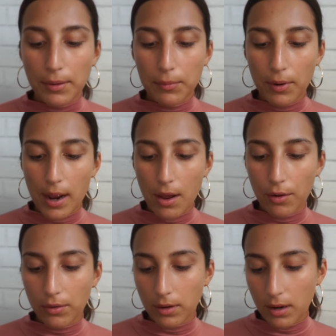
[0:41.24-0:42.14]

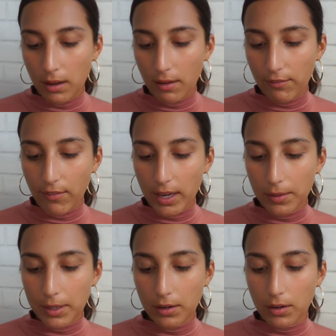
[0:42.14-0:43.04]
Brown
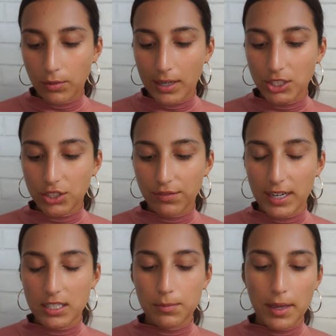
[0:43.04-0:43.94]
Vitamin Enriched
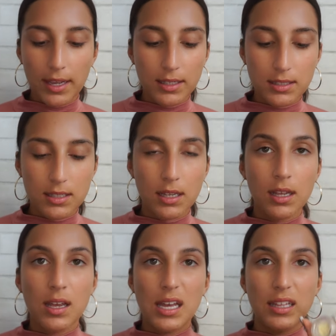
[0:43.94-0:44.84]
Face Base.
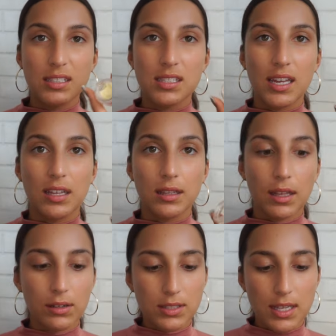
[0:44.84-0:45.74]
And it's like a
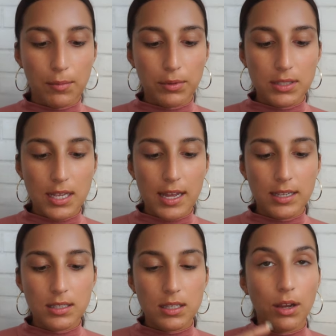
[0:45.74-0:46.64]
little sample
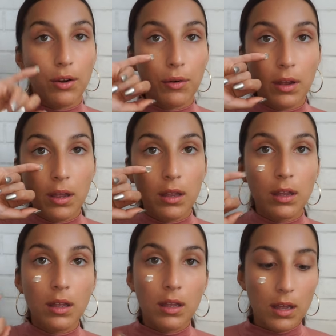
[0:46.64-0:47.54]
size, so
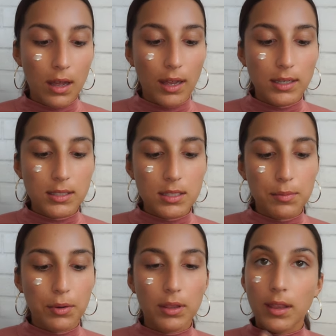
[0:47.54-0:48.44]
I
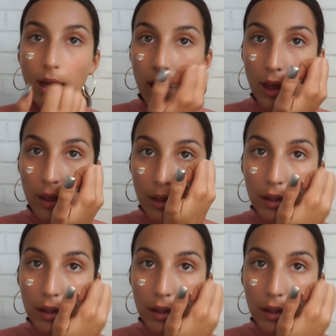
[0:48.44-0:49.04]
just put that